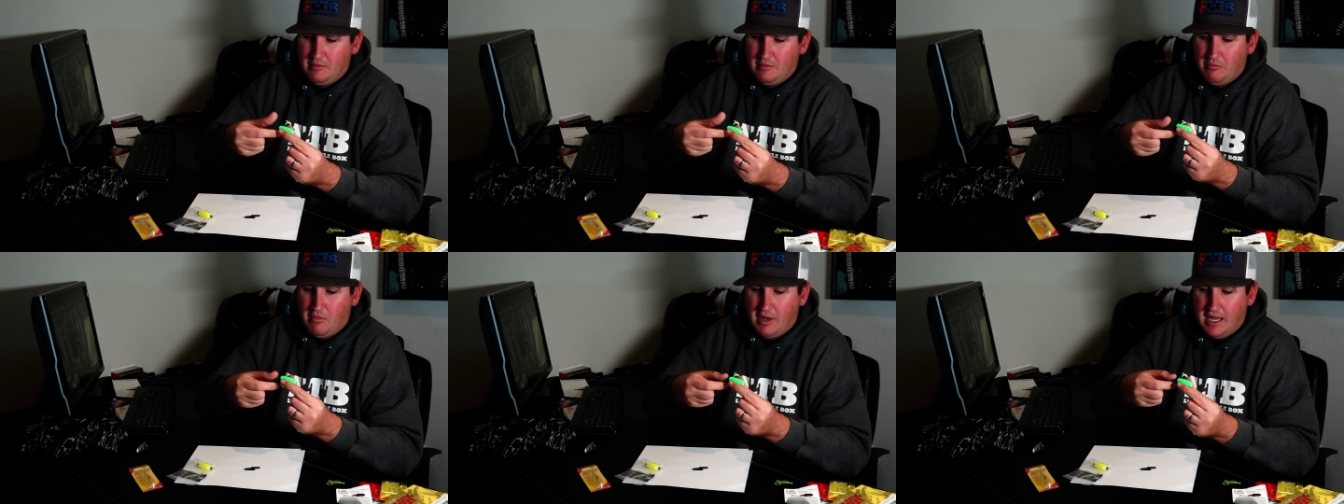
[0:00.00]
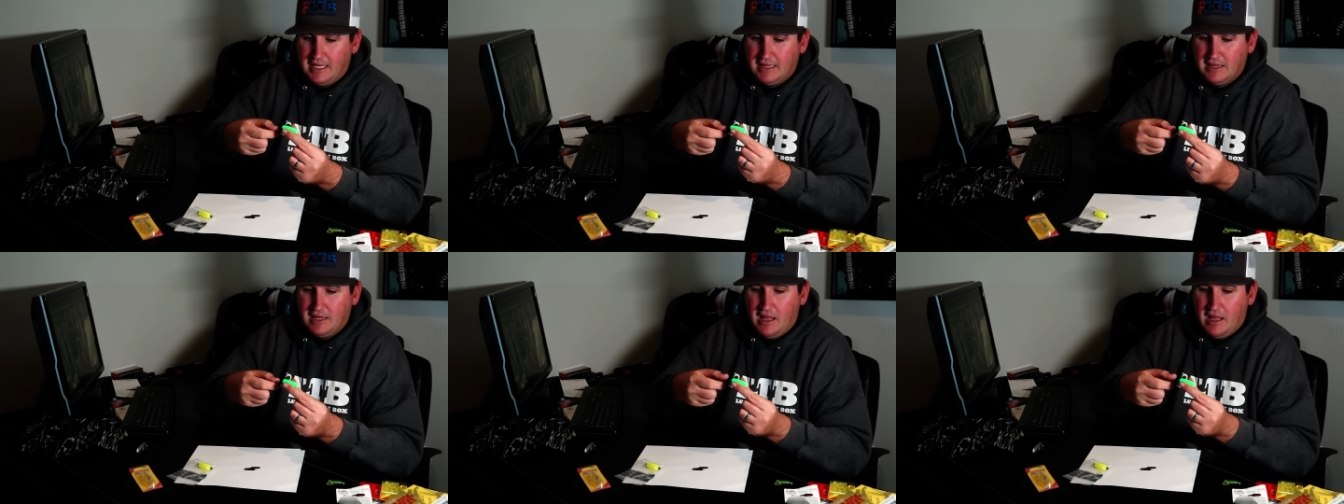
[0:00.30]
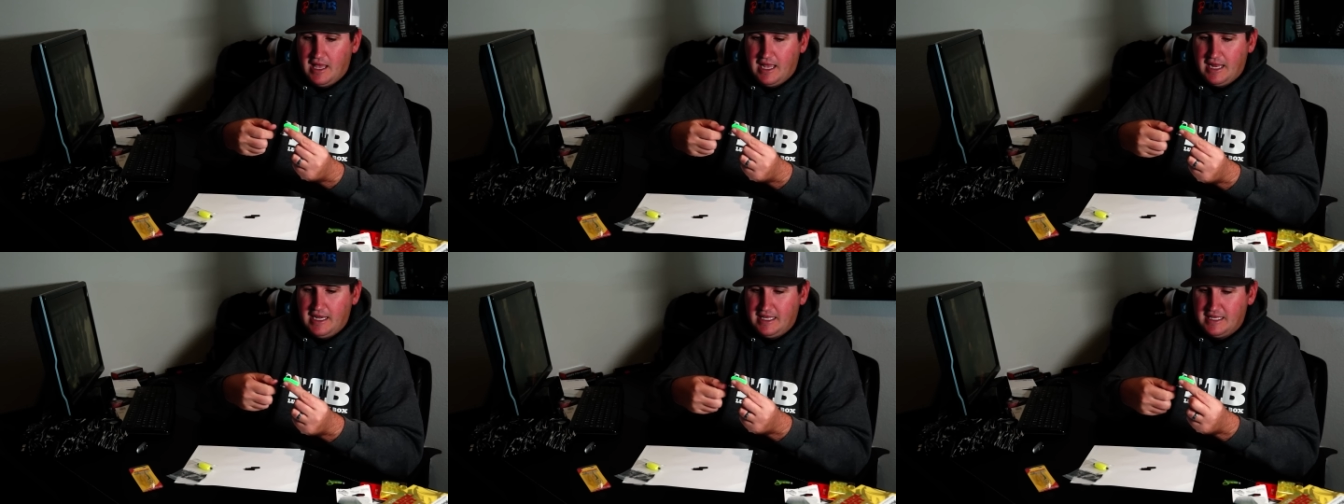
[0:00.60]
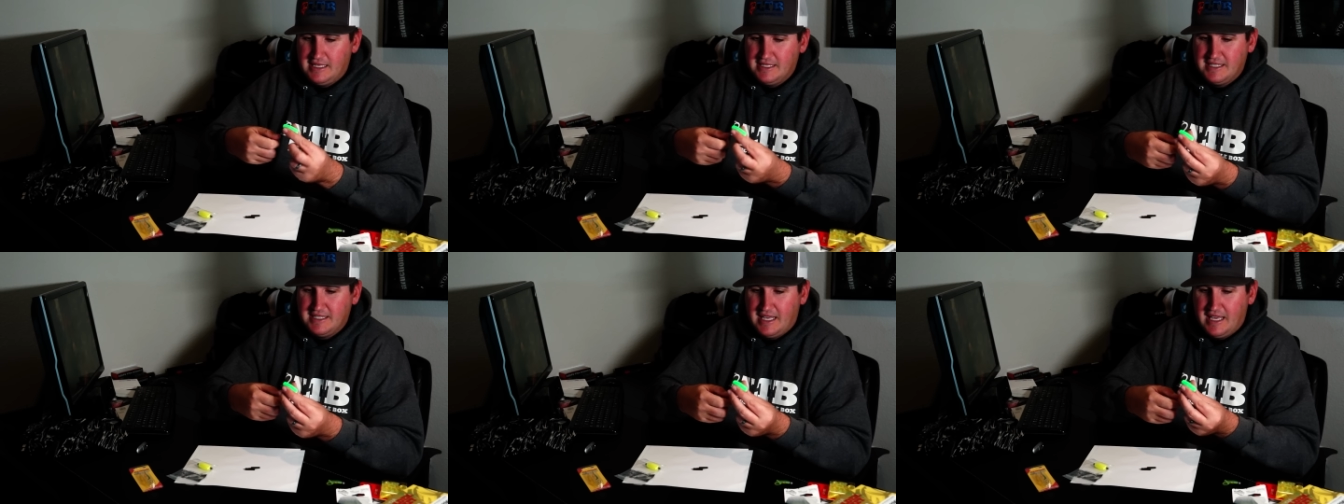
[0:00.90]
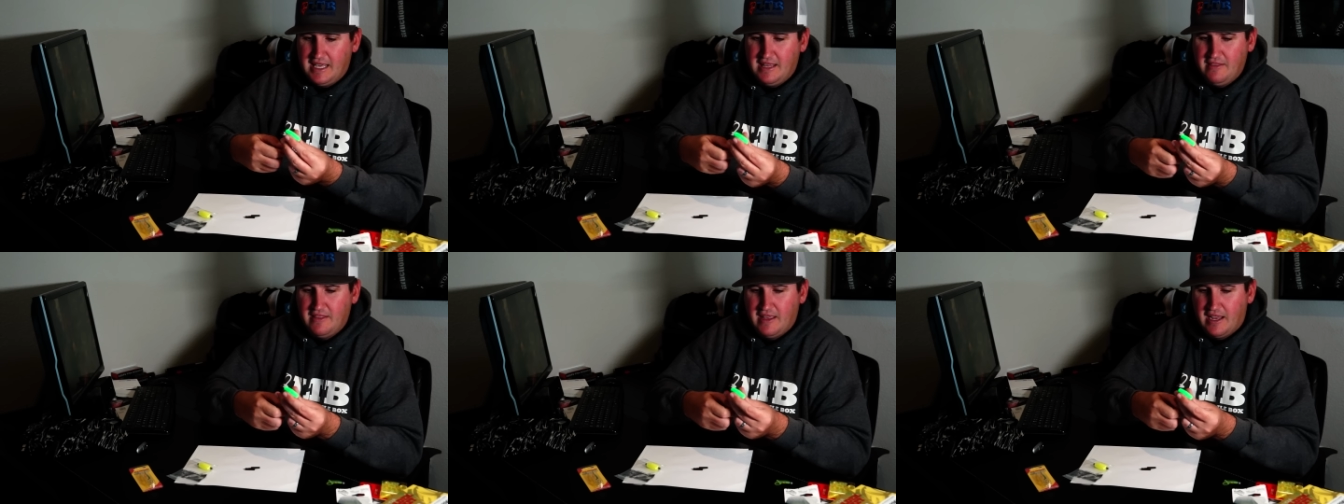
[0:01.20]
My line is
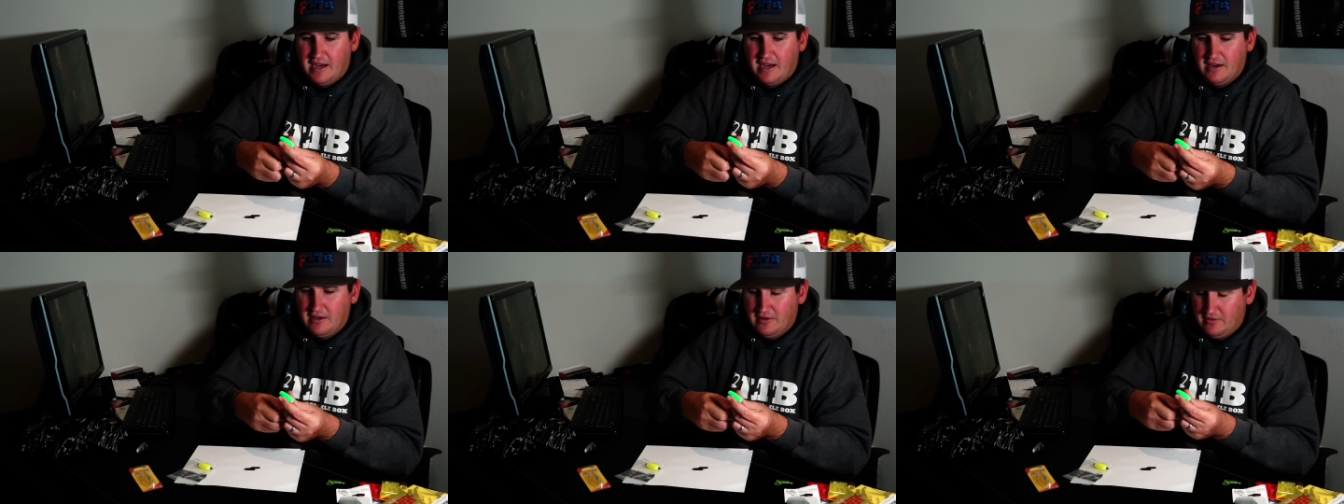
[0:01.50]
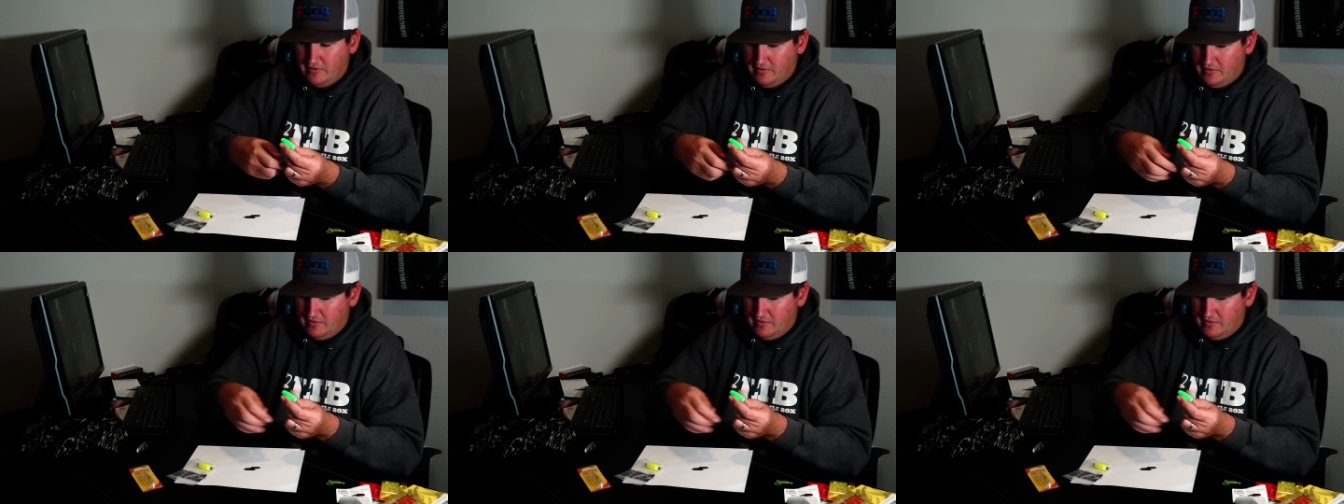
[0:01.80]
in there